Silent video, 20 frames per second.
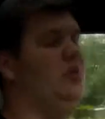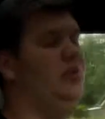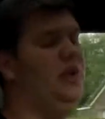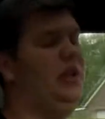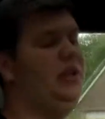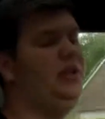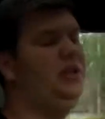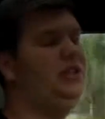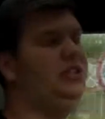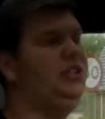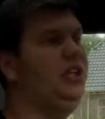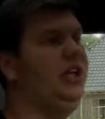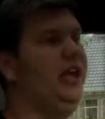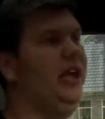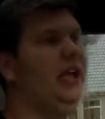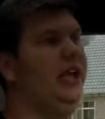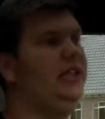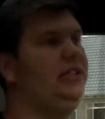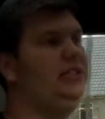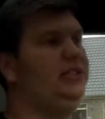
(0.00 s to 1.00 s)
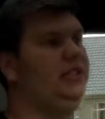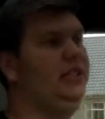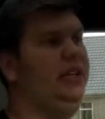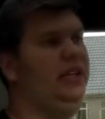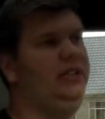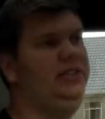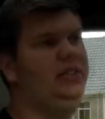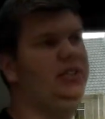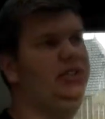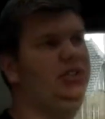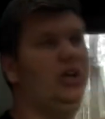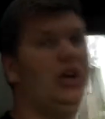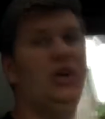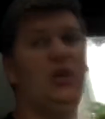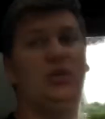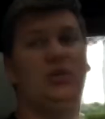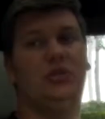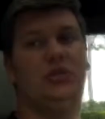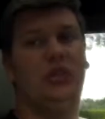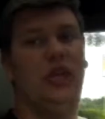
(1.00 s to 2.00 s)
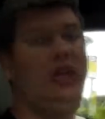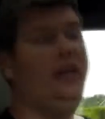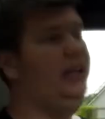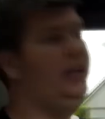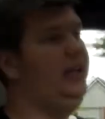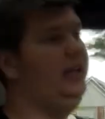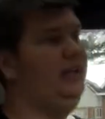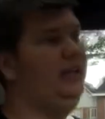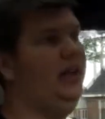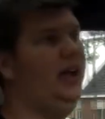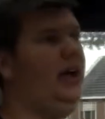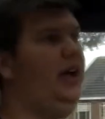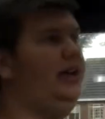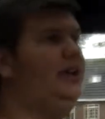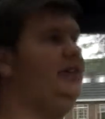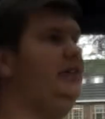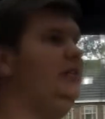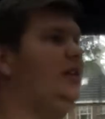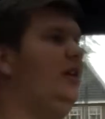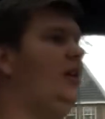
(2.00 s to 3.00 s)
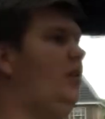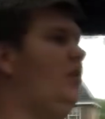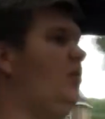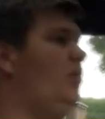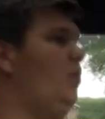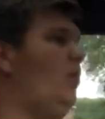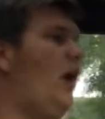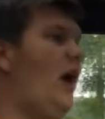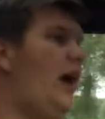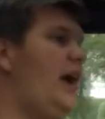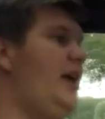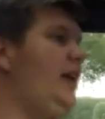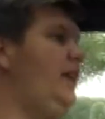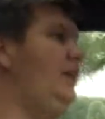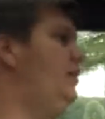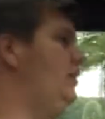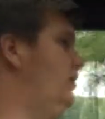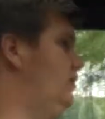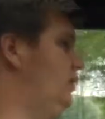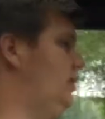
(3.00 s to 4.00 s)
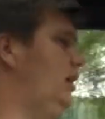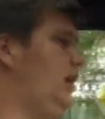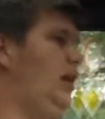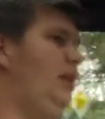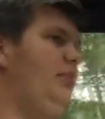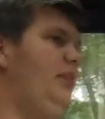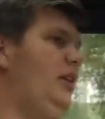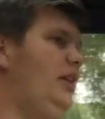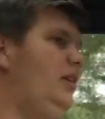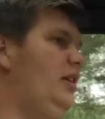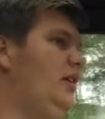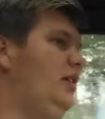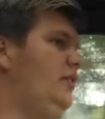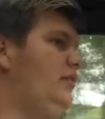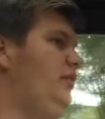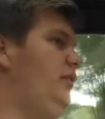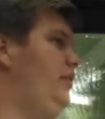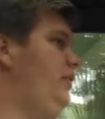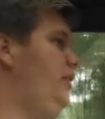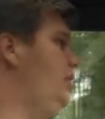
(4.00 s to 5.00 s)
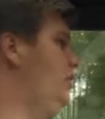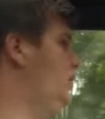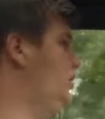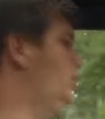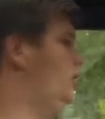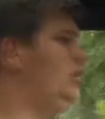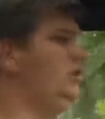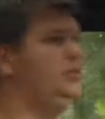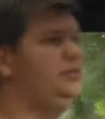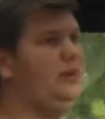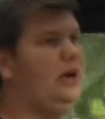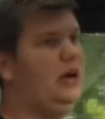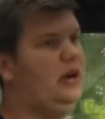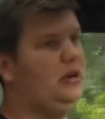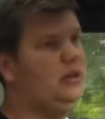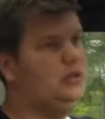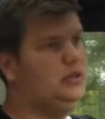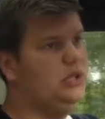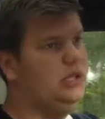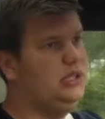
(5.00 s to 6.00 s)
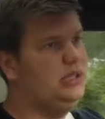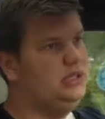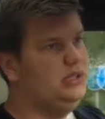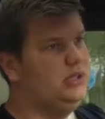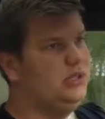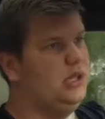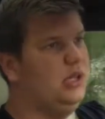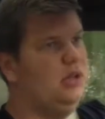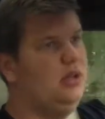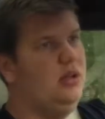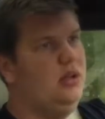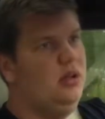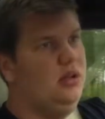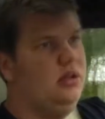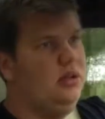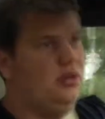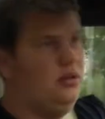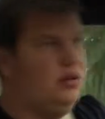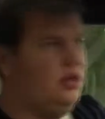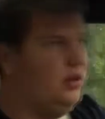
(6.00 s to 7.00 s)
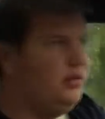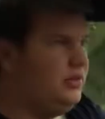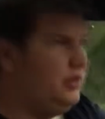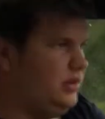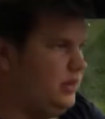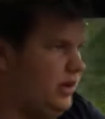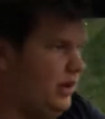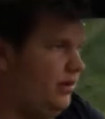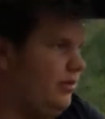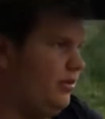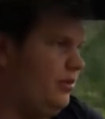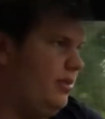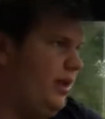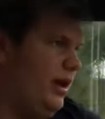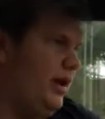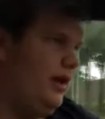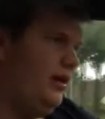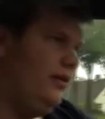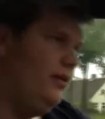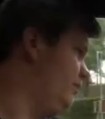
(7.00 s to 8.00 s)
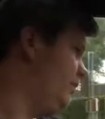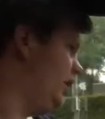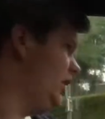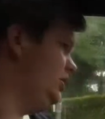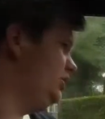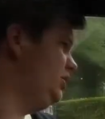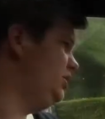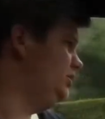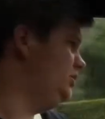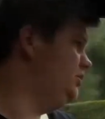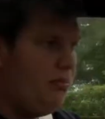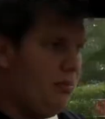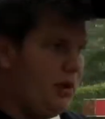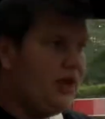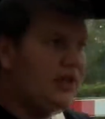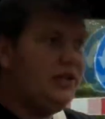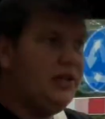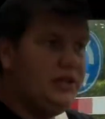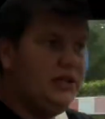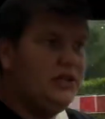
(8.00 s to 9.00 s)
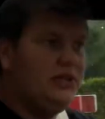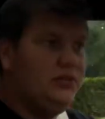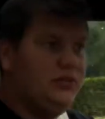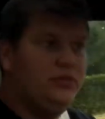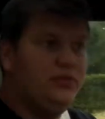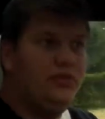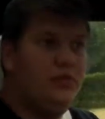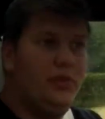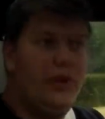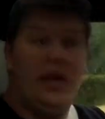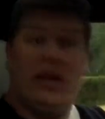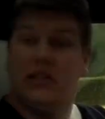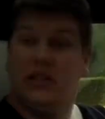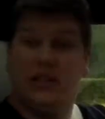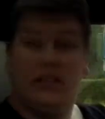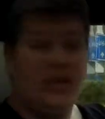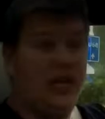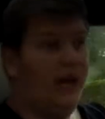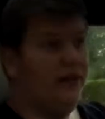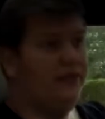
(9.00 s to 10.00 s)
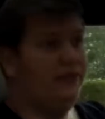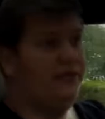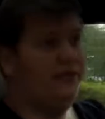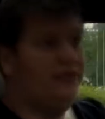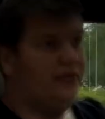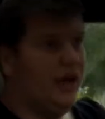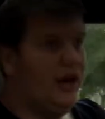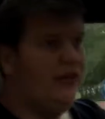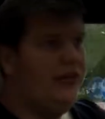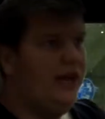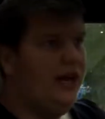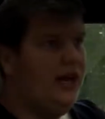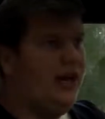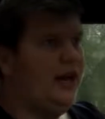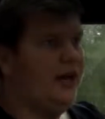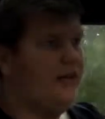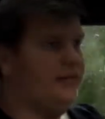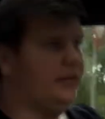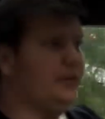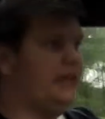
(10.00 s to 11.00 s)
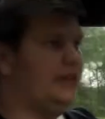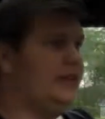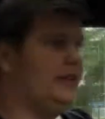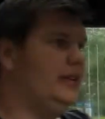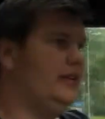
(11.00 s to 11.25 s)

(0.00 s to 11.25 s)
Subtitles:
when you touch the gas, it just goes. And I don't know why. I mean, 150 horsepower is not terribly much, but for me it's enough. I really love it.